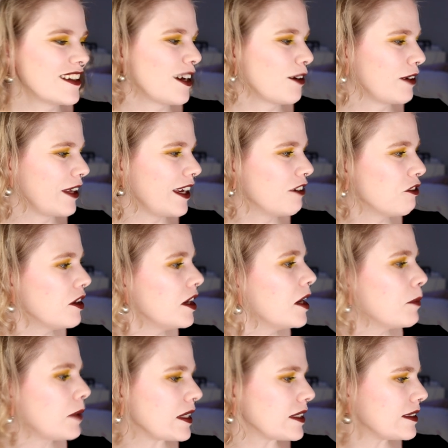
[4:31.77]
down here
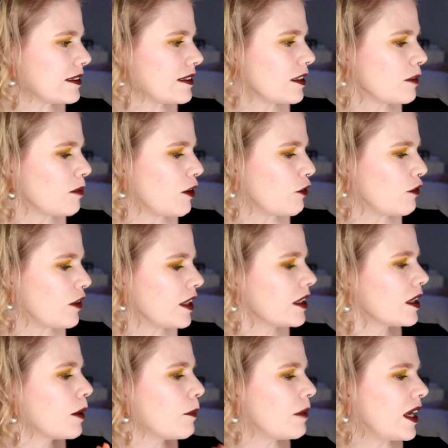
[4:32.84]
because it's not my
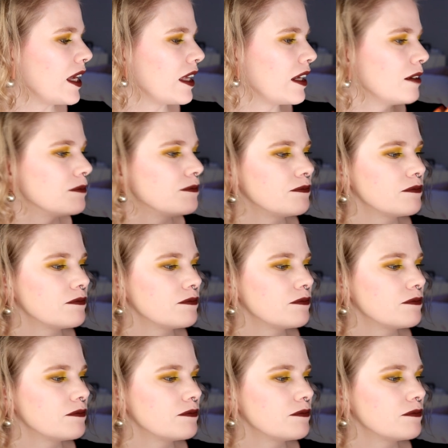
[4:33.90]
thing but